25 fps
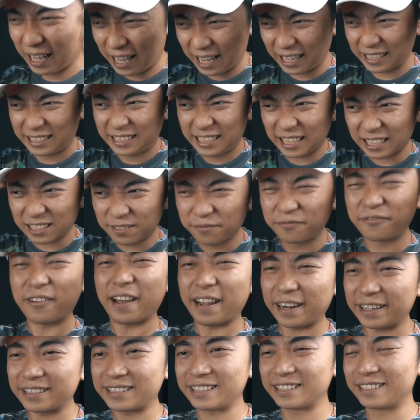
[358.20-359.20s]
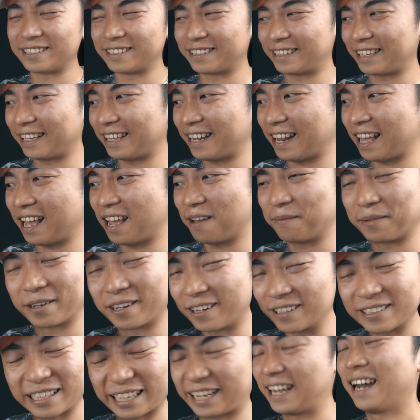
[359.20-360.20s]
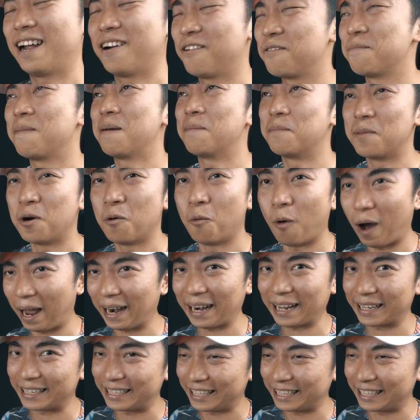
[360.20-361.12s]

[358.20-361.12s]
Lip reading: has just vanished into thin air because I can't remember what I